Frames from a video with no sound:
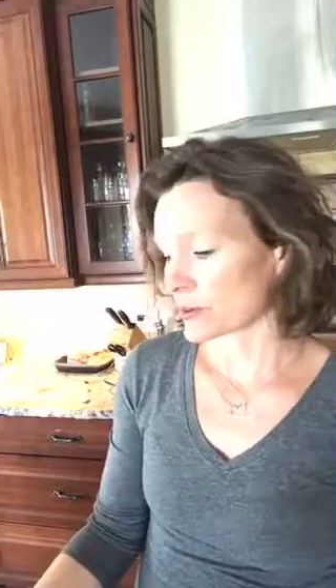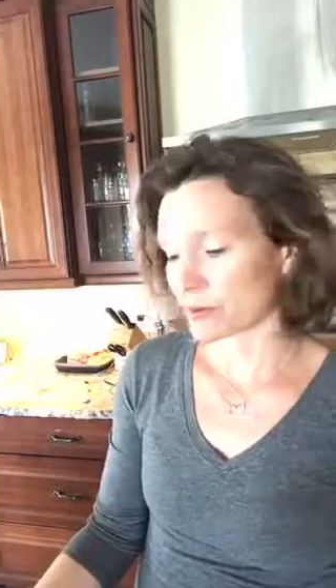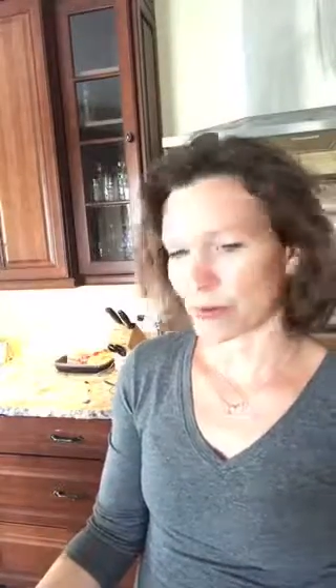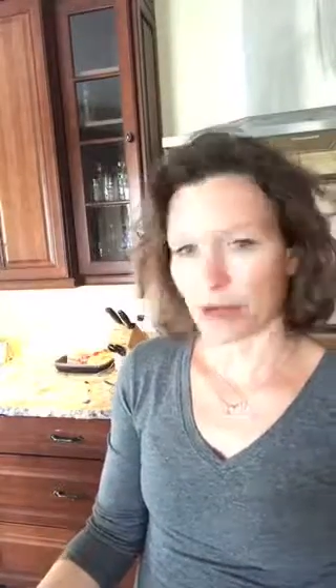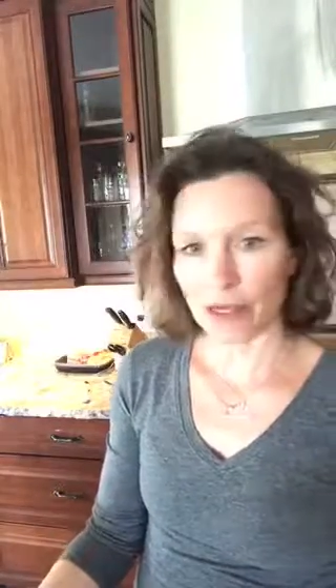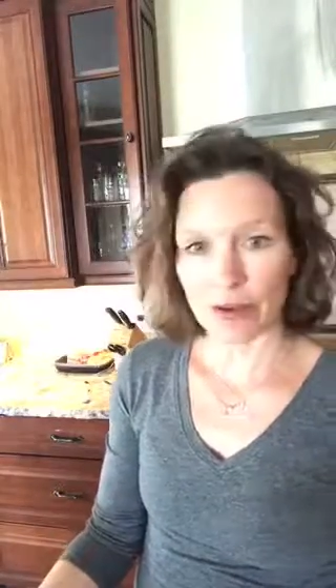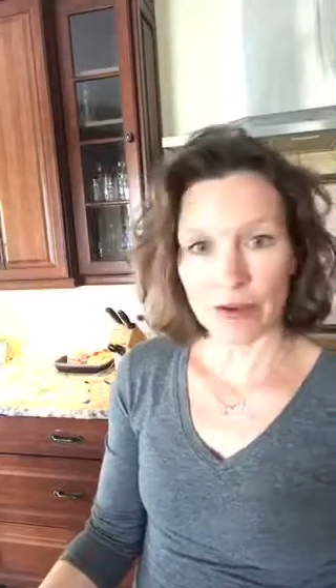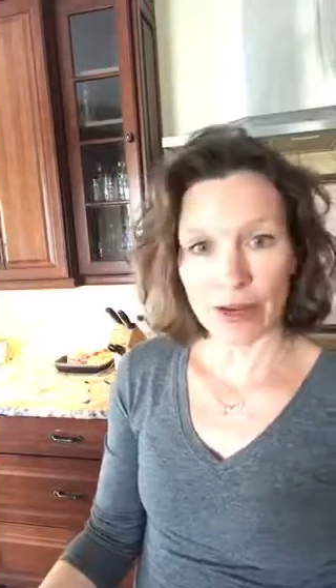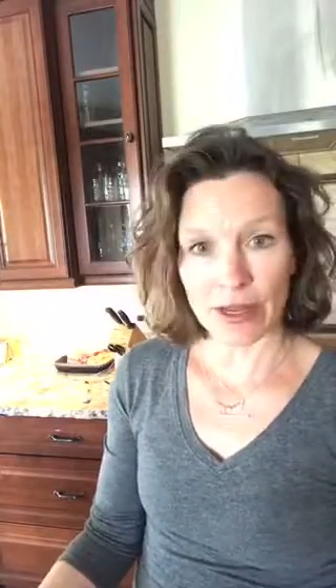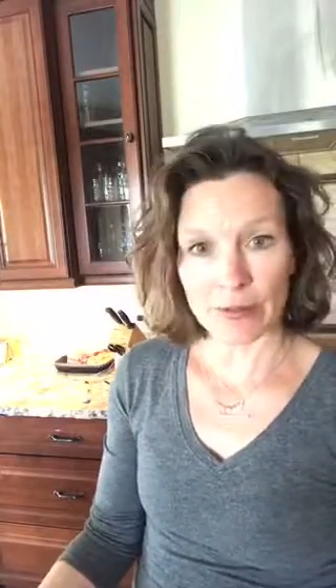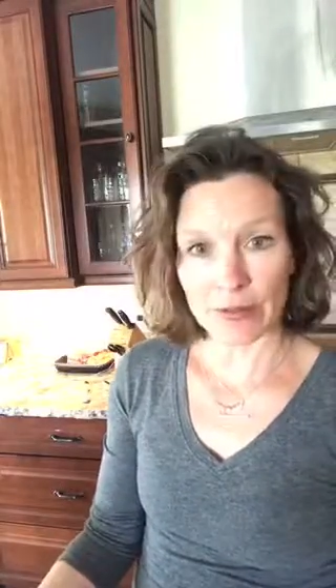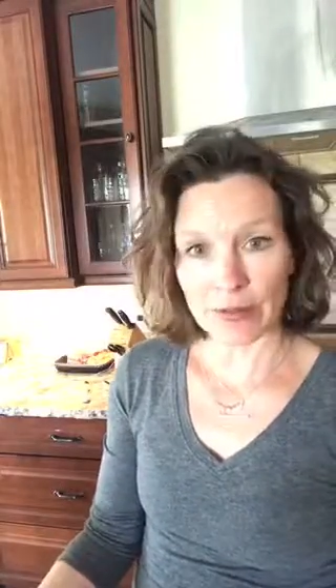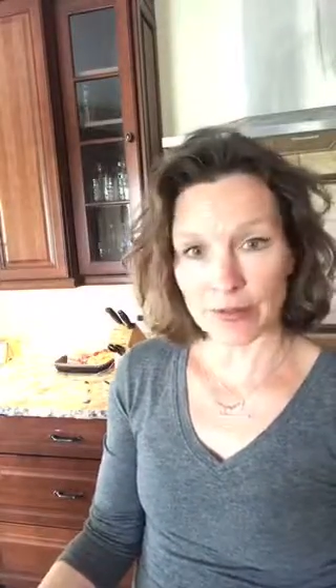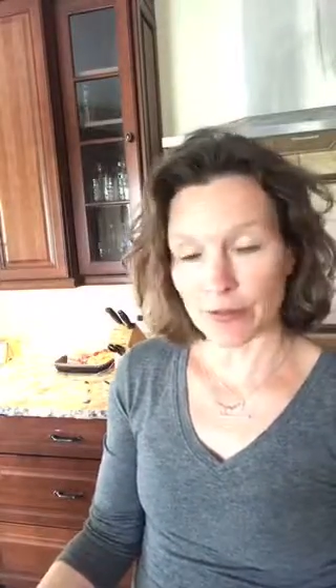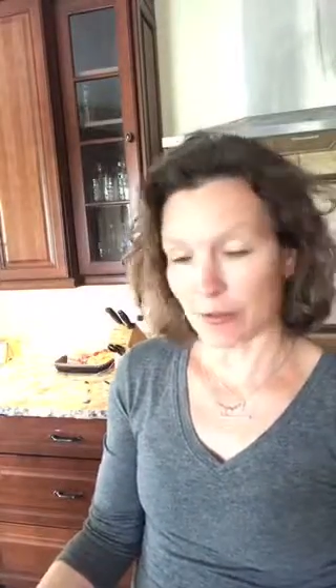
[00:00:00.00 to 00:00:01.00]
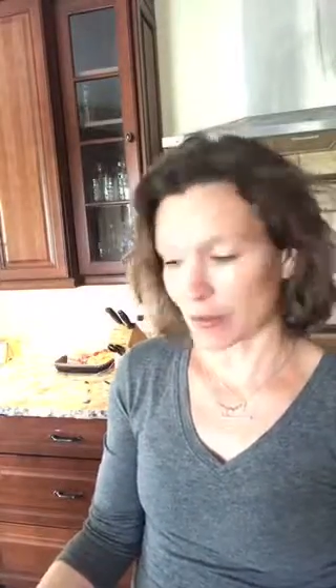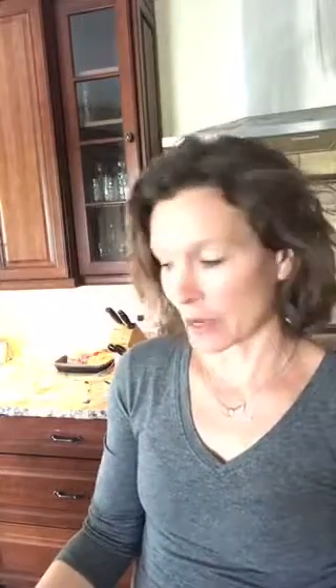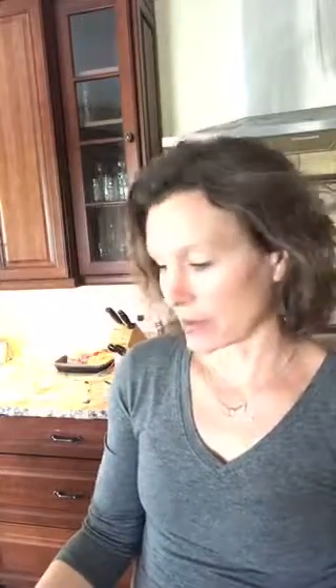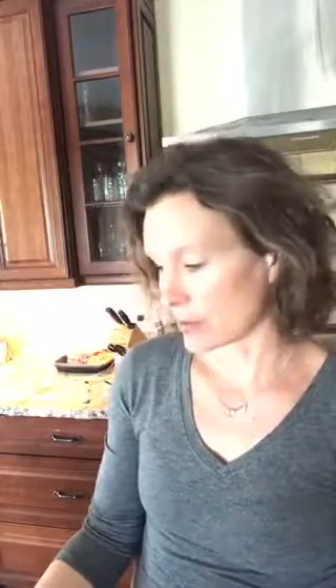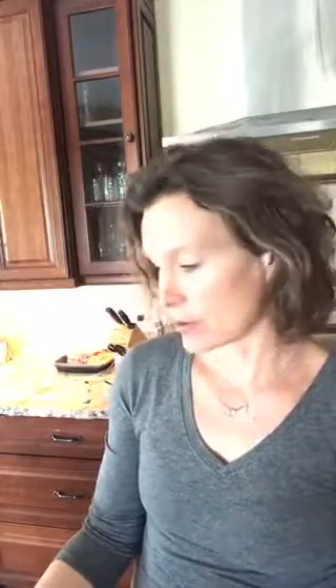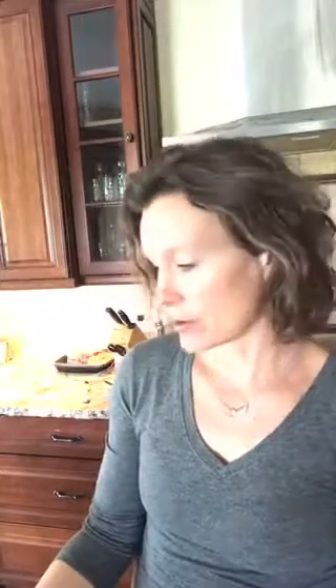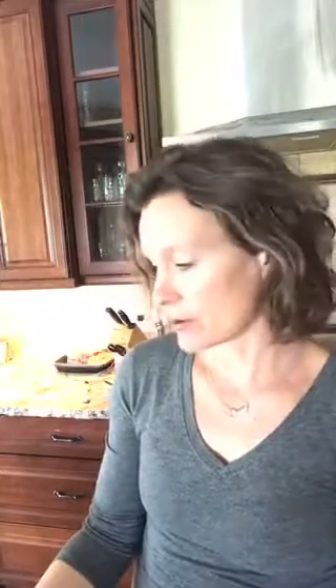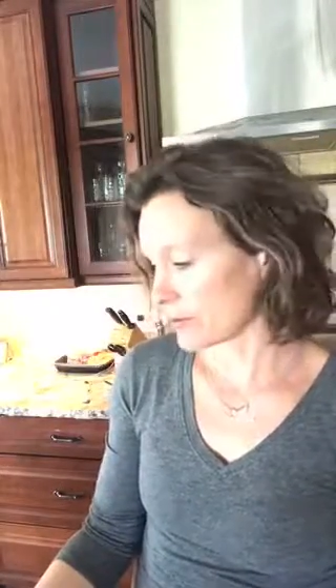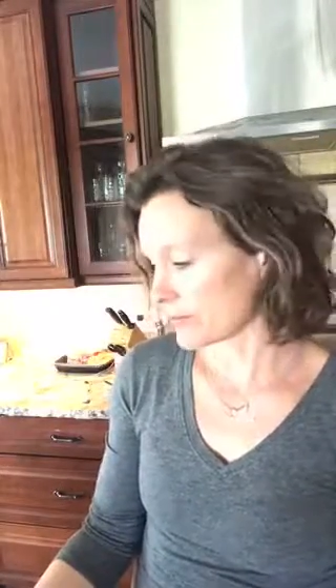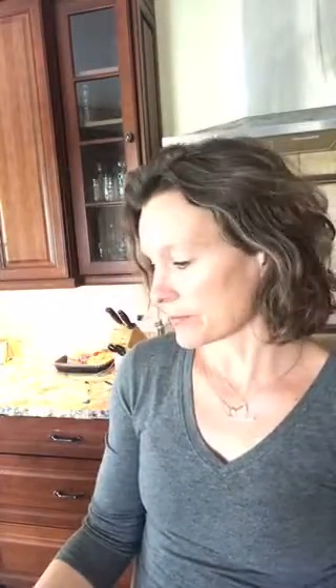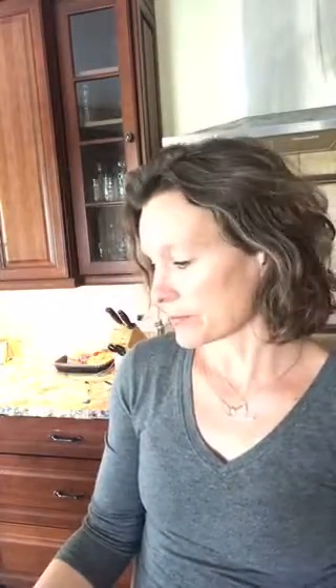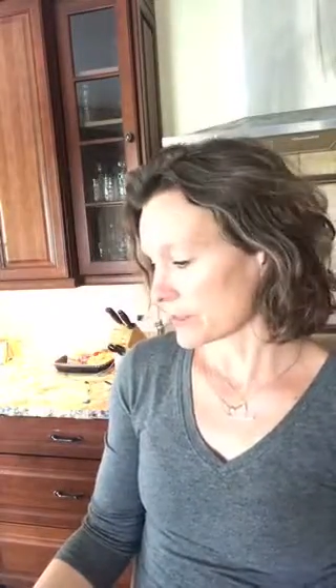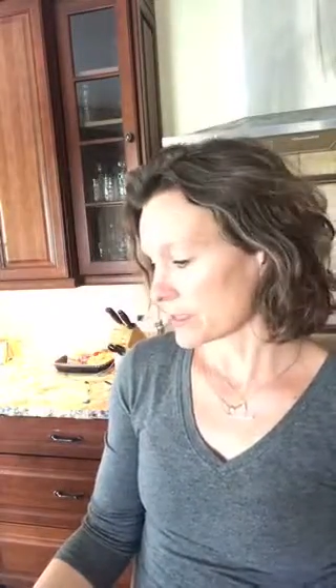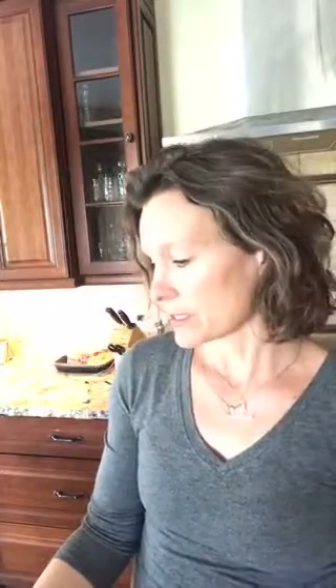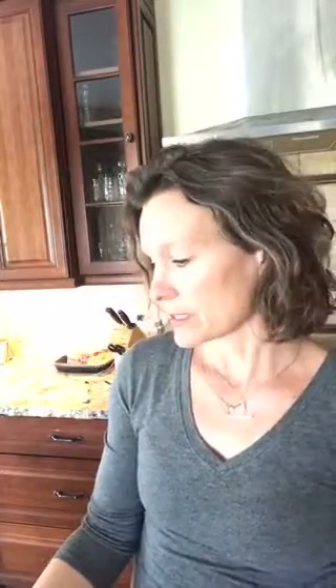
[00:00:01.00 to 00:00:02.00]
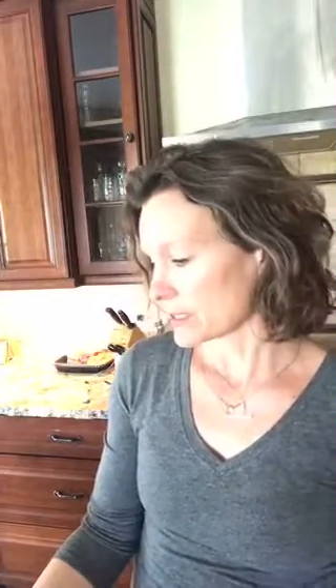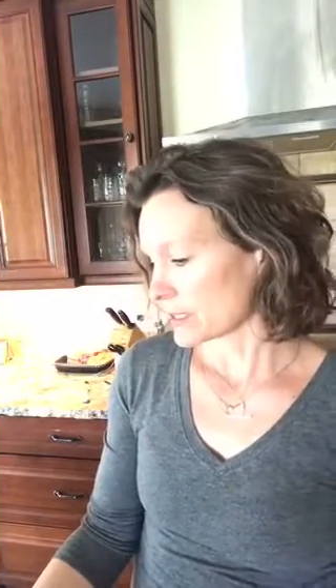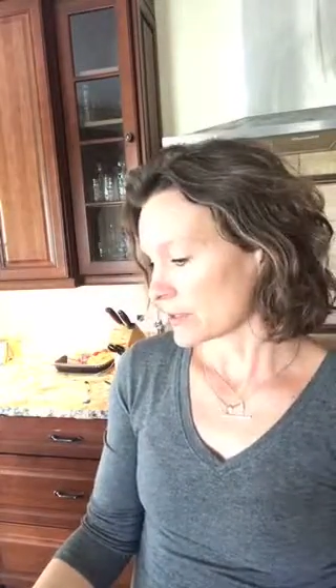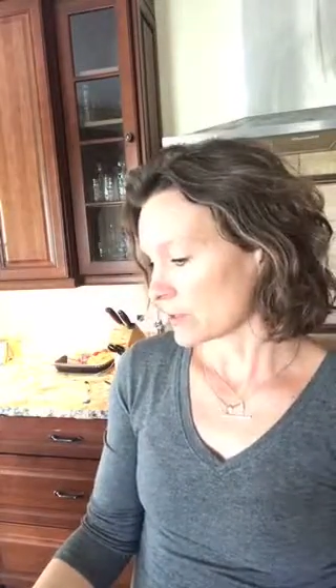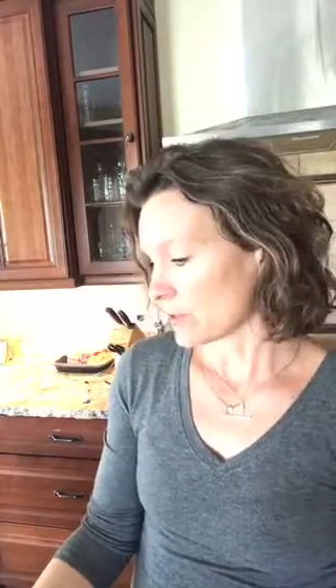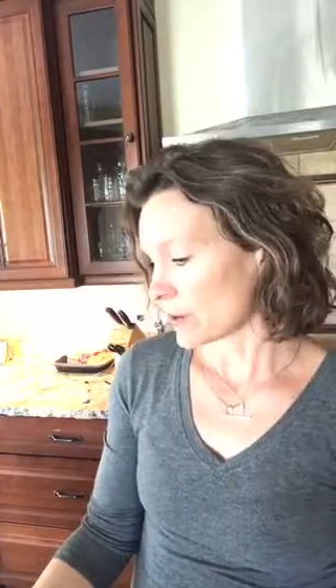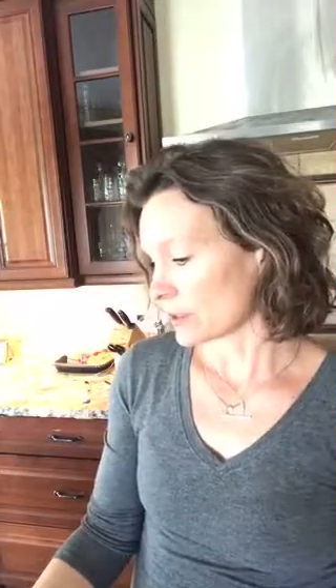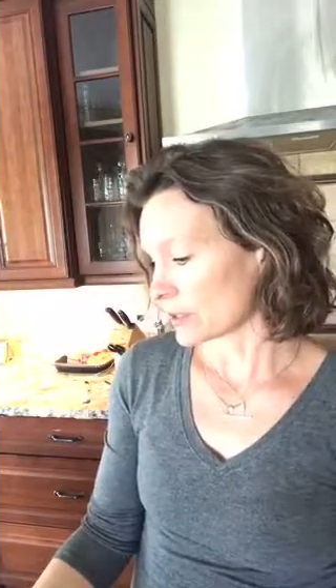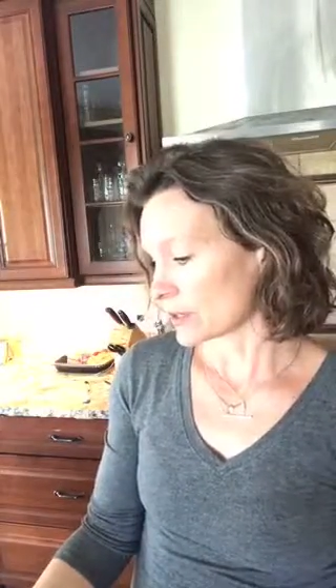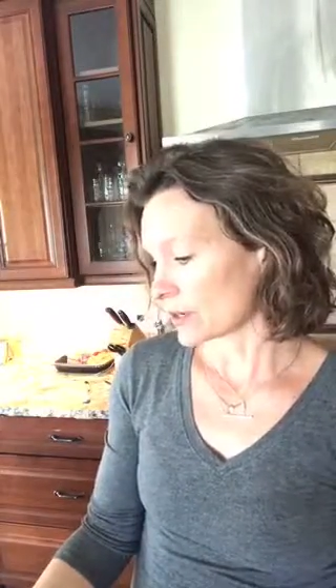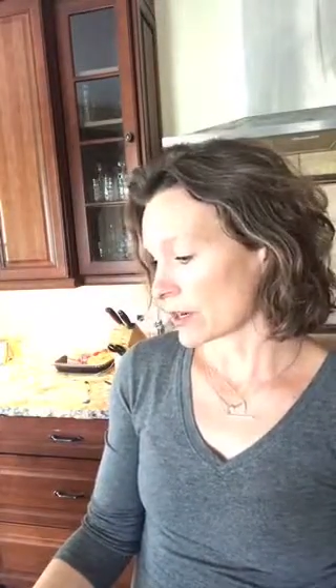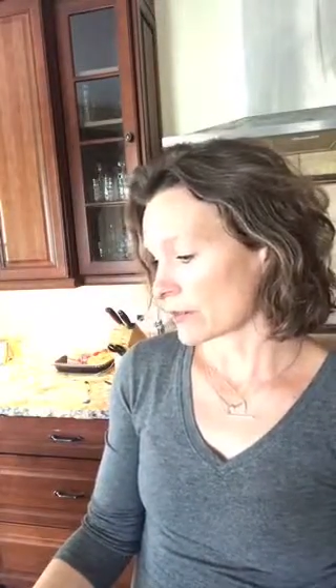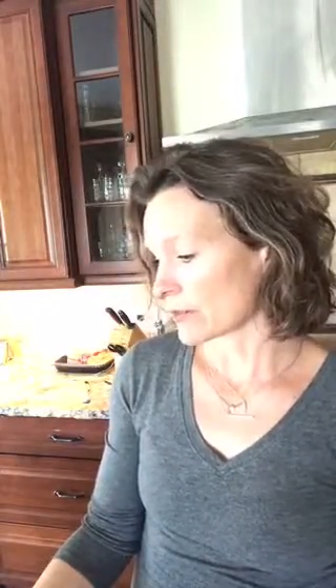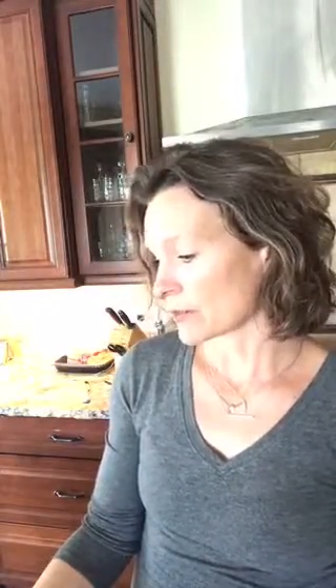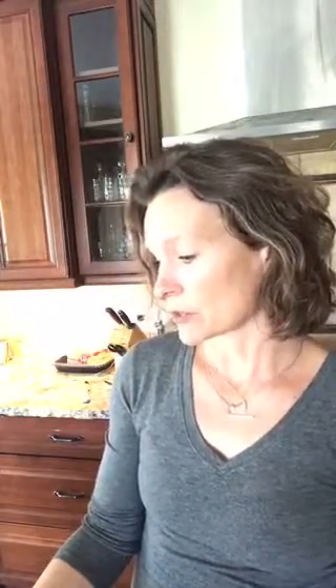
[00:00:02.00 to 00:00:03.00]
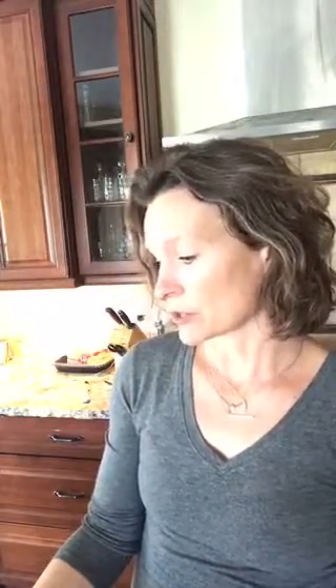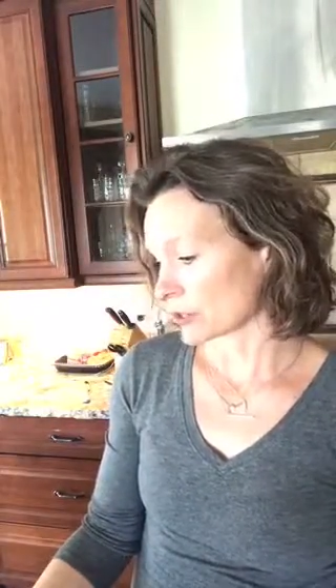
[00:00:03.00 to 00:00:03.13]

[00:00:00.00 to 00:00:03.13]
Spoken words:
3 grams of fiber, 1 gram of